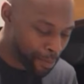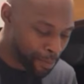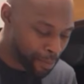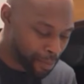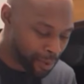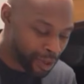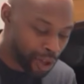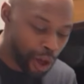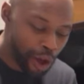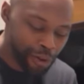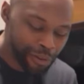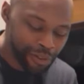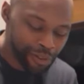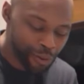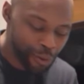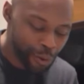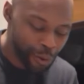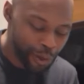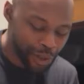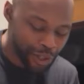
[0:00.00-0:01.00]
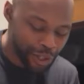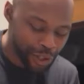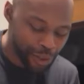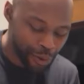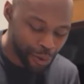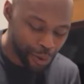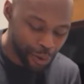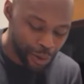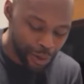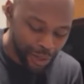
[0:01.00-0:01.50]
Long story
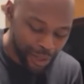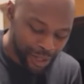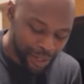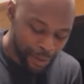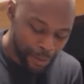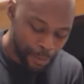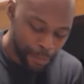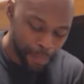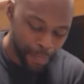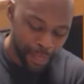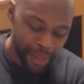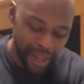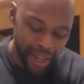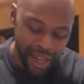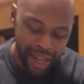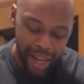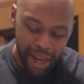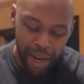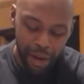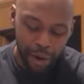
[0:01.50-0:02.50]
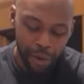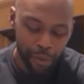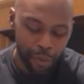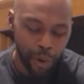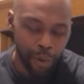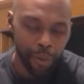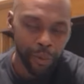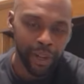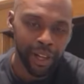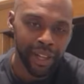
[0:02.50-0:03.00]
short, what
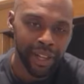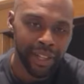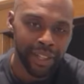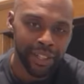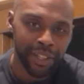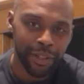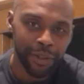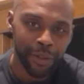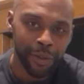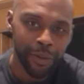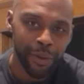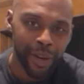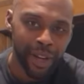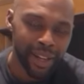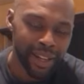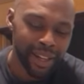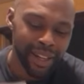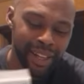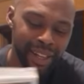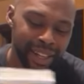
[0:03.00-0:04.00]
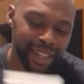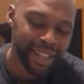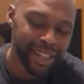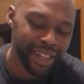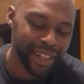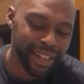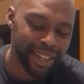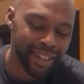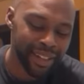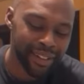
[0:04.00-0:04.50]
we're gonna do
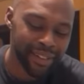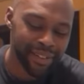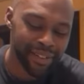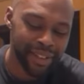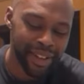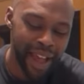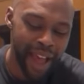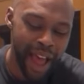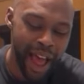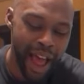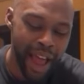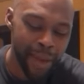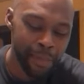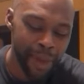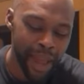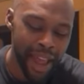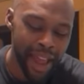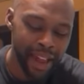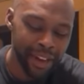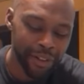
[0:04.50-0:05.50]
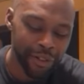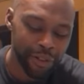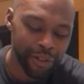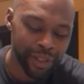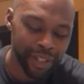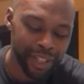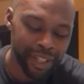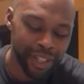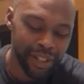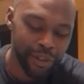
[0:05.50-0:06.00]
is I'm
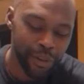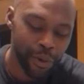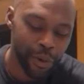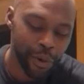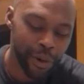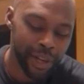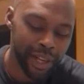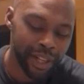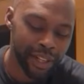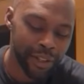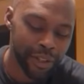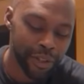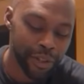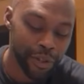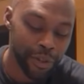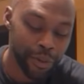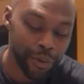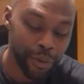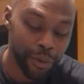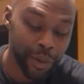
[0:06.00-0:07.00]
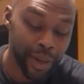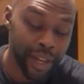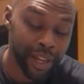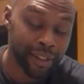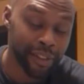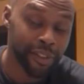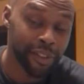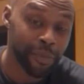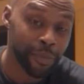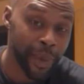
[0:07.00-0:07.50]
actually going to
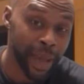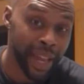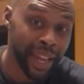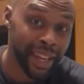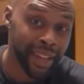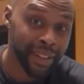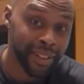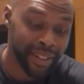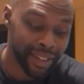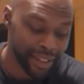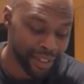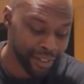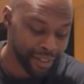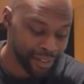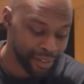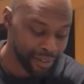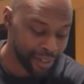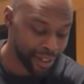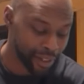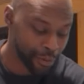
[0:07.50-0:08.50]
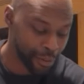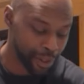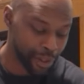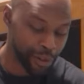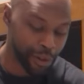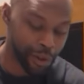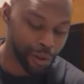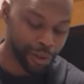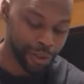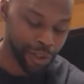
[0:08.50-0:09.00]
expand this liquid
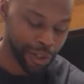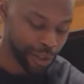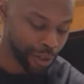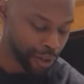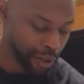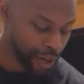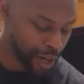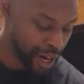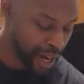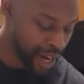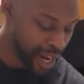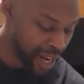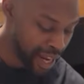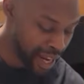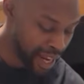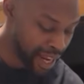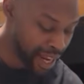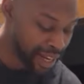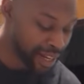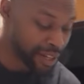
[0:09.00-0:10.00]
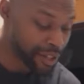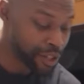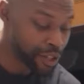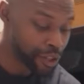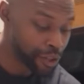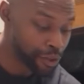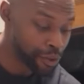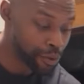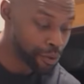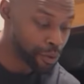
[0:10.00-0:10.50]
culture
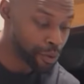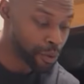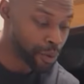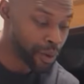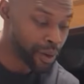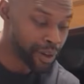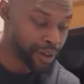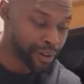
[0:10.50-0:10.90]
into